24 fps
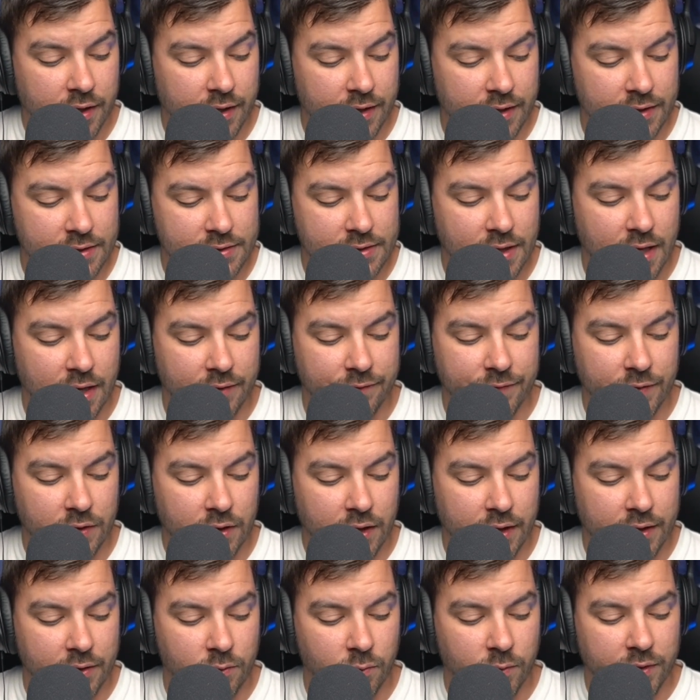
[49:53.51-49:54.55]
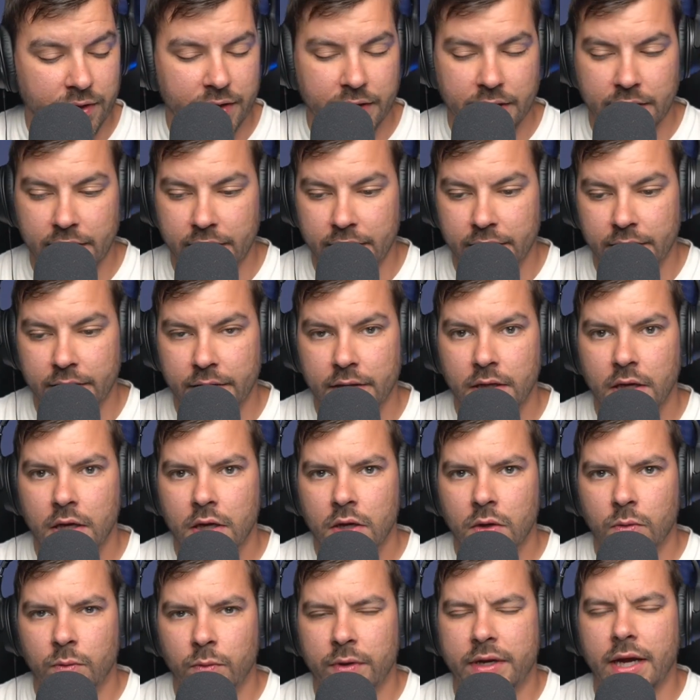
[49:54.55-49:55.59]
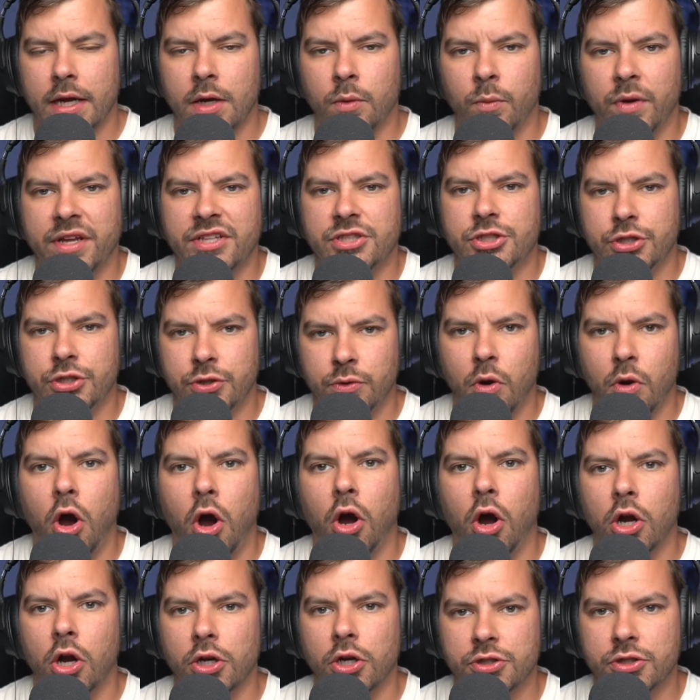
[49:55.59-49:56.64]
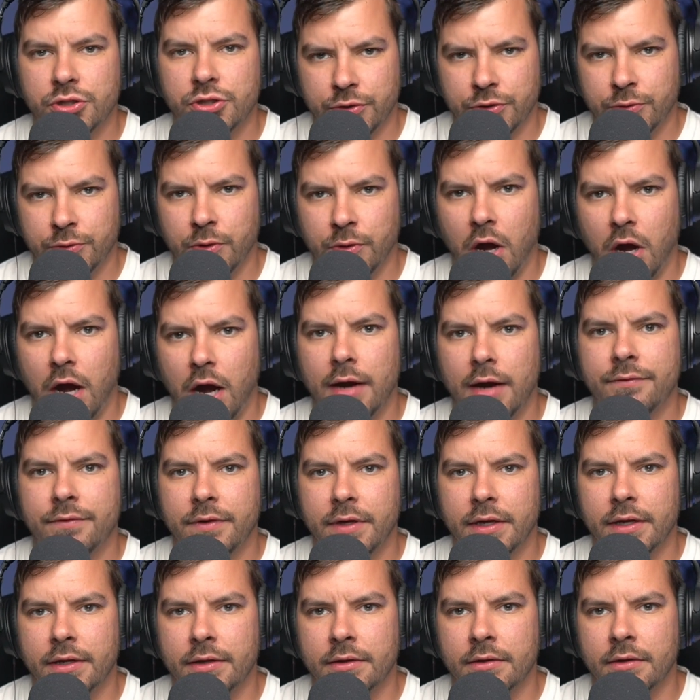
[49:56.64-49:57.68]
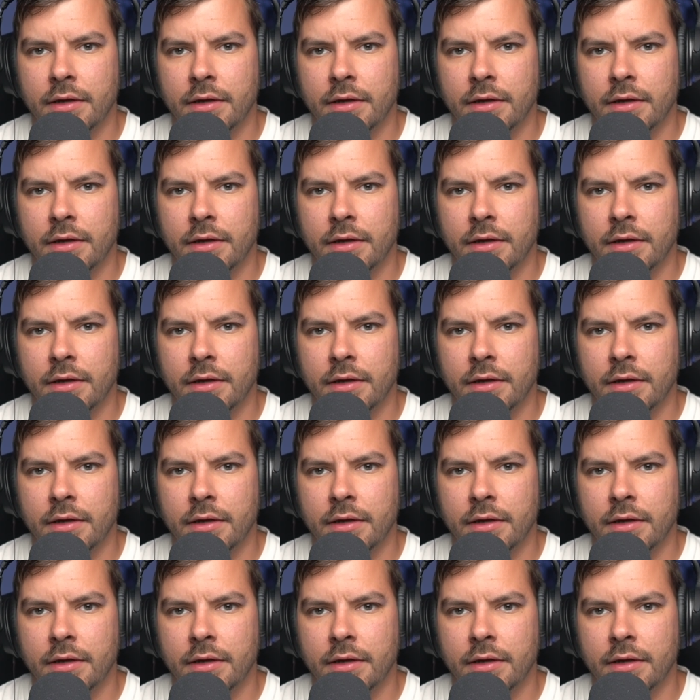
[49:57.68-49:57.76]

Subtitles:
Is I feel like we kind of went too hard too often,